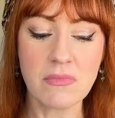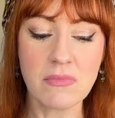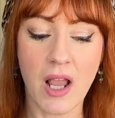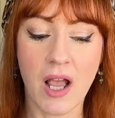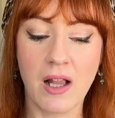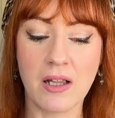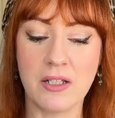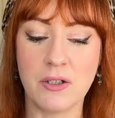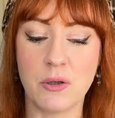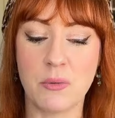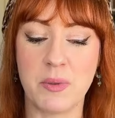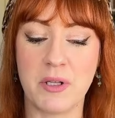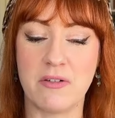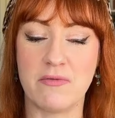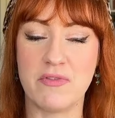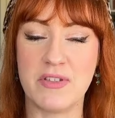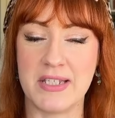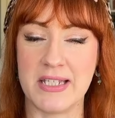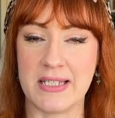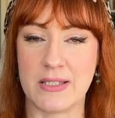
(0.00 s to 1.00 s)
a little bit
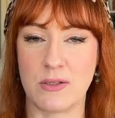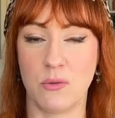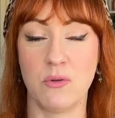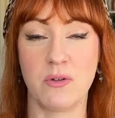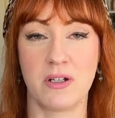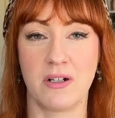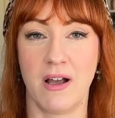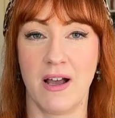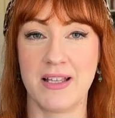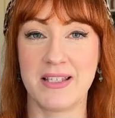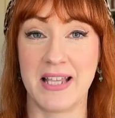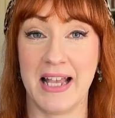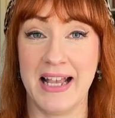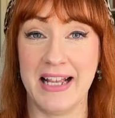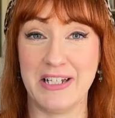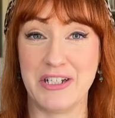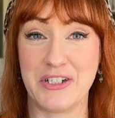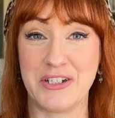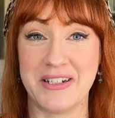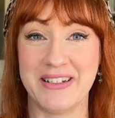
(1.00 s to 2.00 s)
of
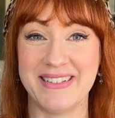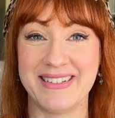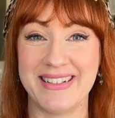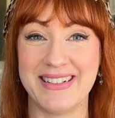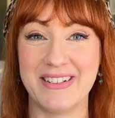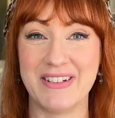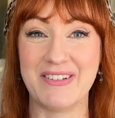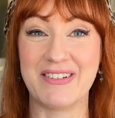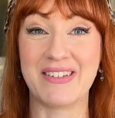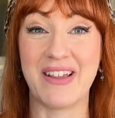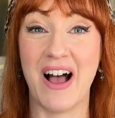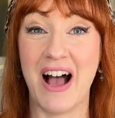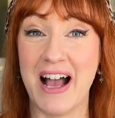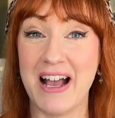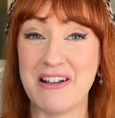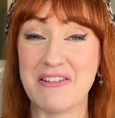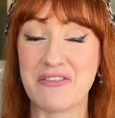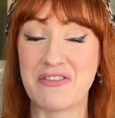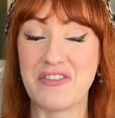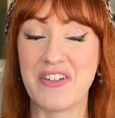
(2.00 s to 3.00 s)
disorganization in your
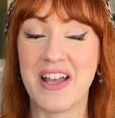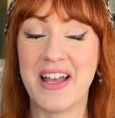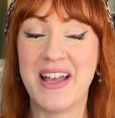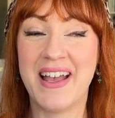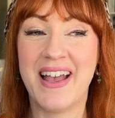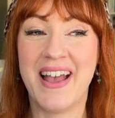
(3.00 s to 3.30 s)
life.